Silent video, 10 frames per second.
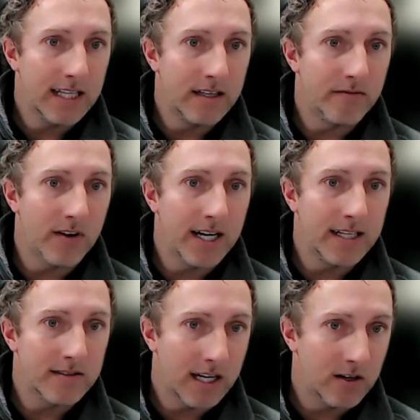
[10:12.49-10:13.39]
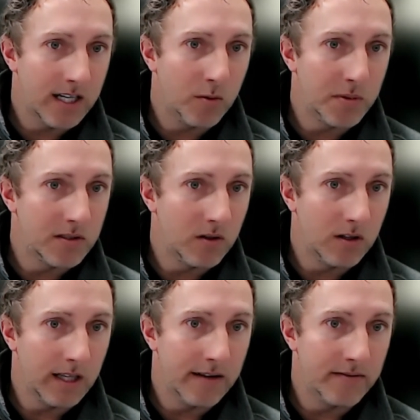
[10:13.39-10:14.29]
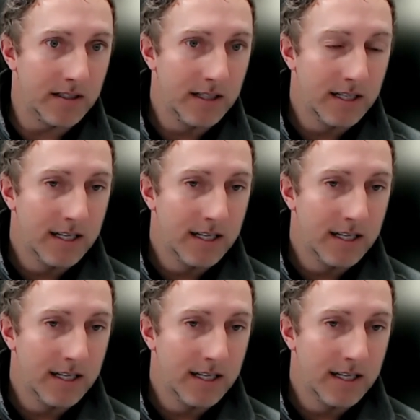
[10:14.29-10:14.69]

and then Friday and Saturday open till 11,